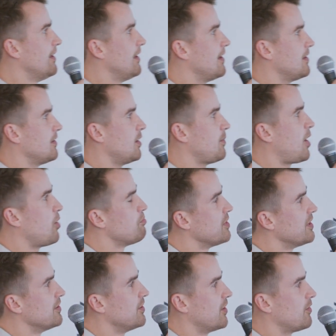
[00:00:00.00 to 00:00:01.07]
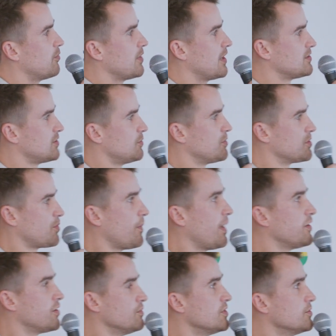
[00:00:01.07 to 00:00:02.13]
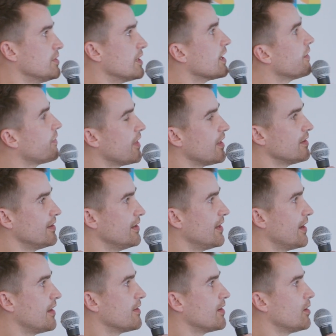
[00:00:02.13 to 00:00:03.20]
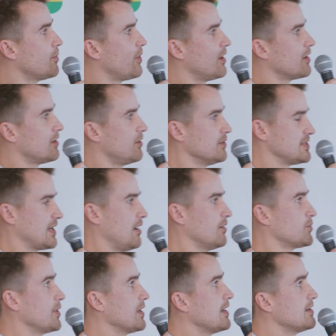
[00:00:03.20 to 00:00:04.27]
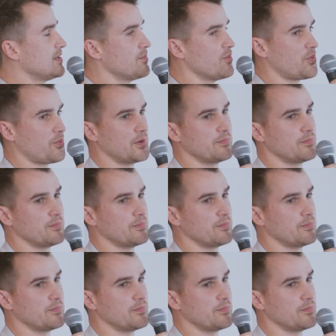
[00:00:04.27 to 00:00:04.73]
And about mid-year, we had so much momentum doing it that it ended up closing out 2018 with